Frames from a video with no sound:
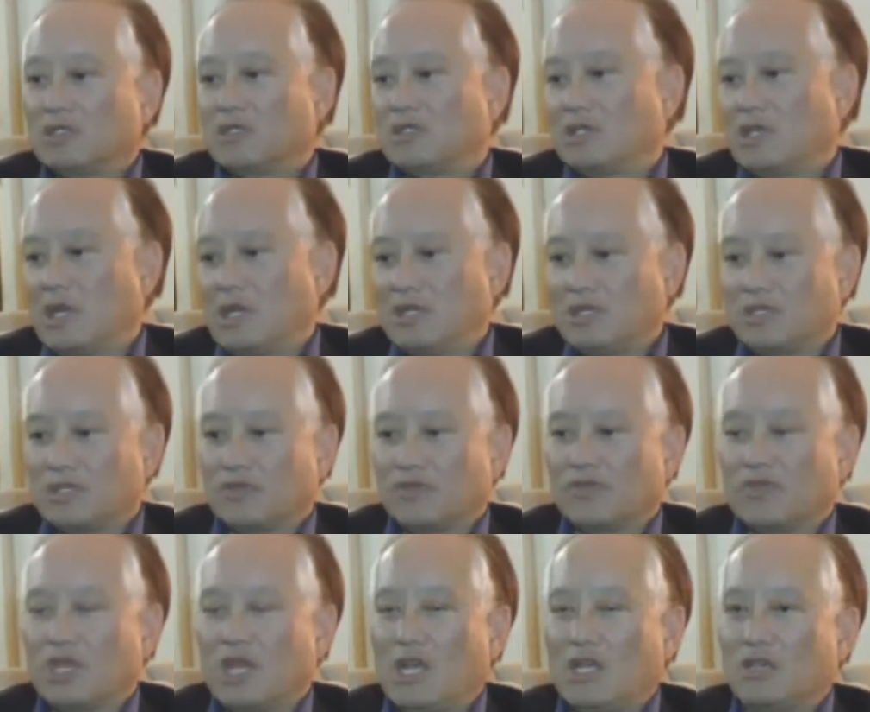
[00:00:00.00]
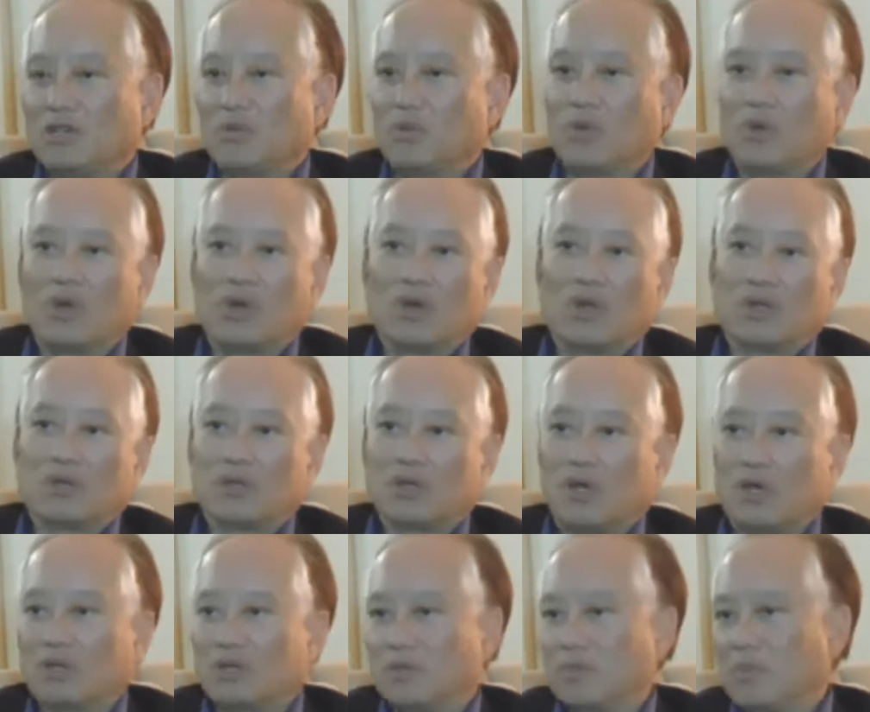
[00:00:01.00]
stages of change work,
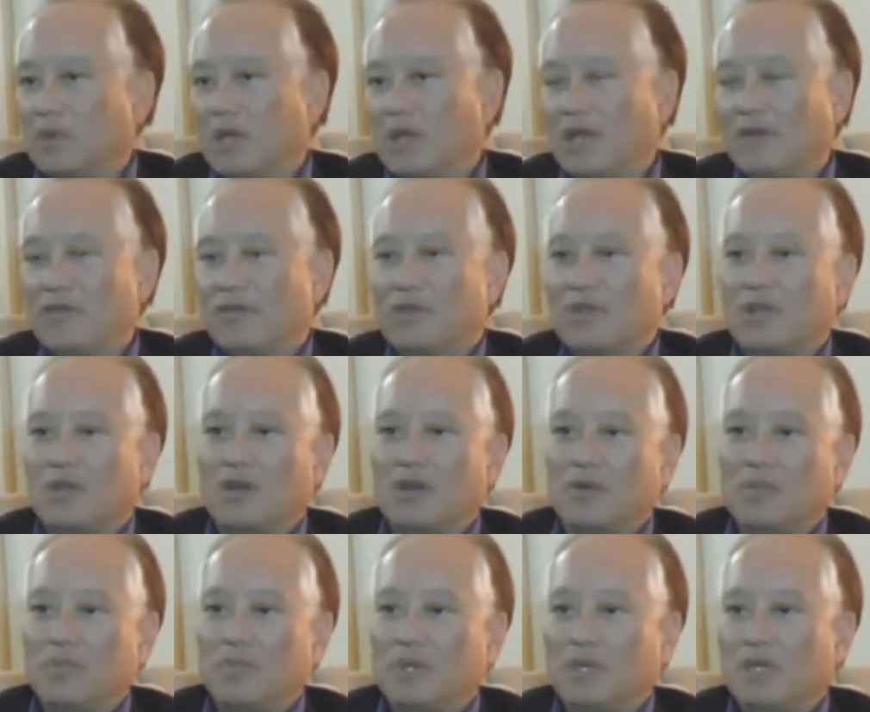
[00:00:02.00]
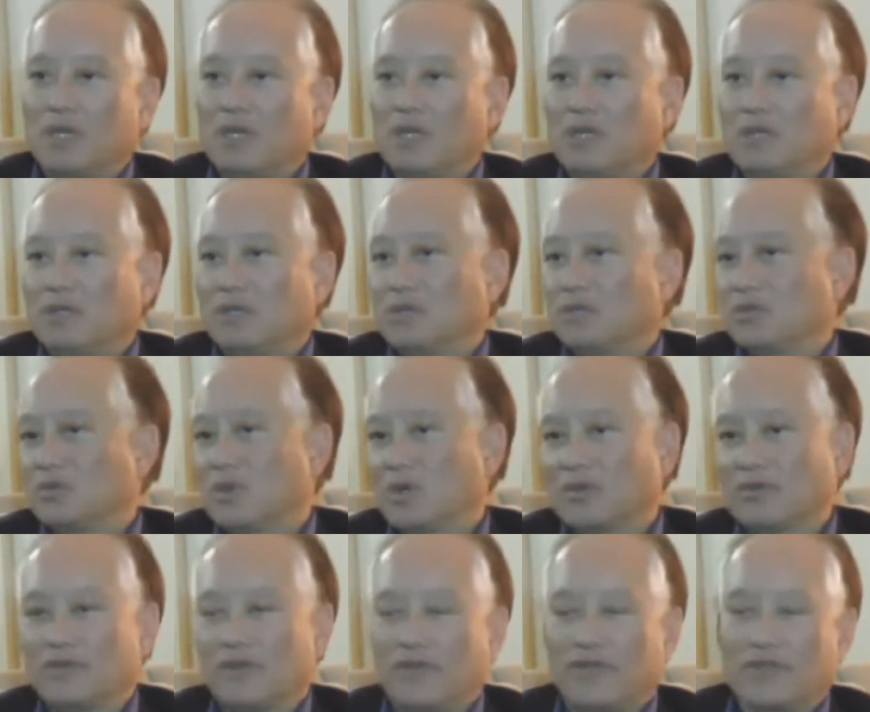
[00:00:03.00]
cognitive behavior therapy,
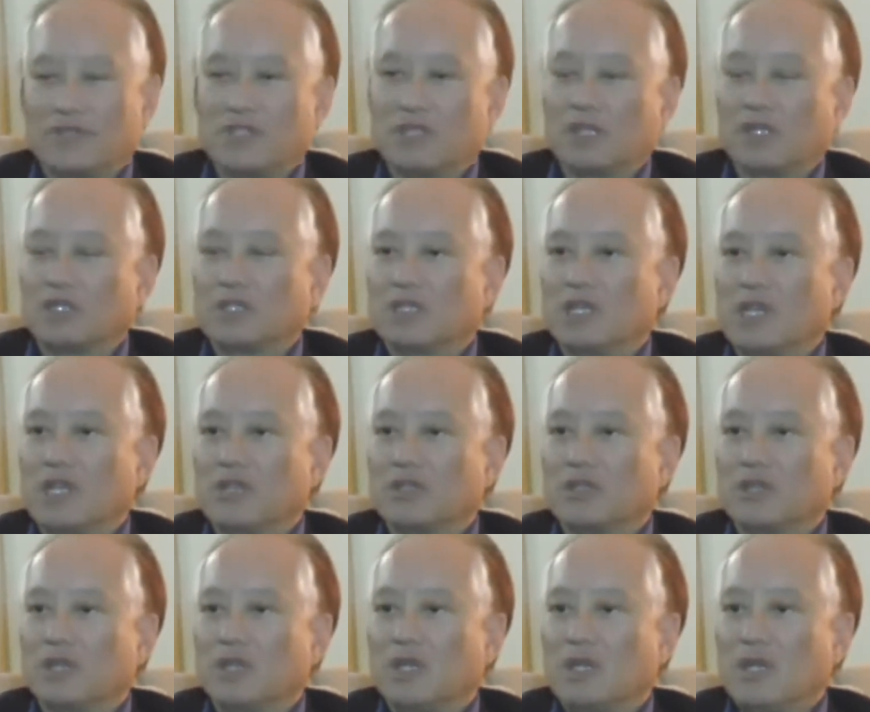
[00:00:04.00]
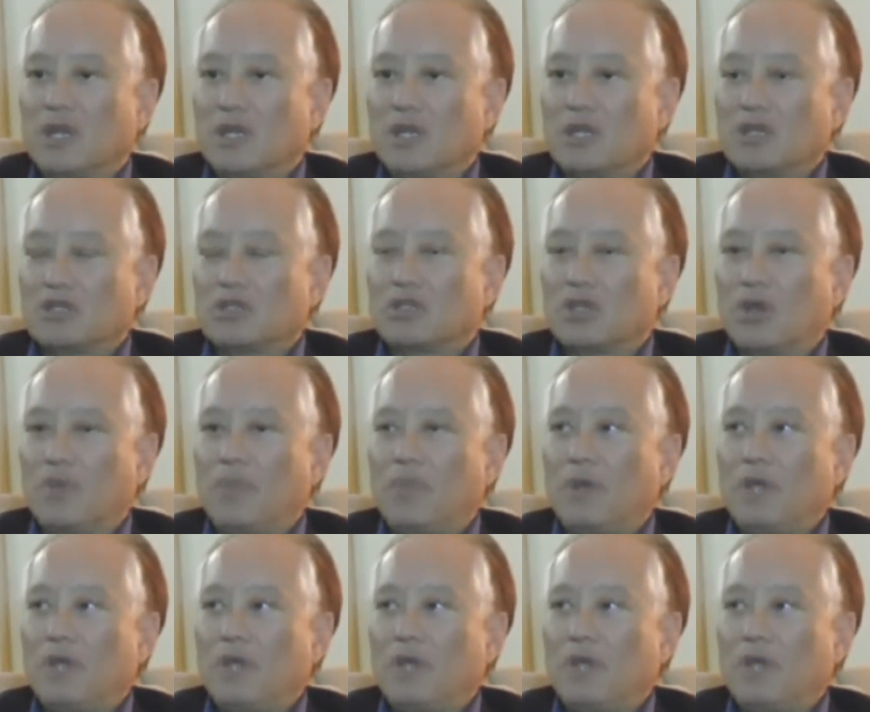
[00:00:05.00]
12-step facilitation. So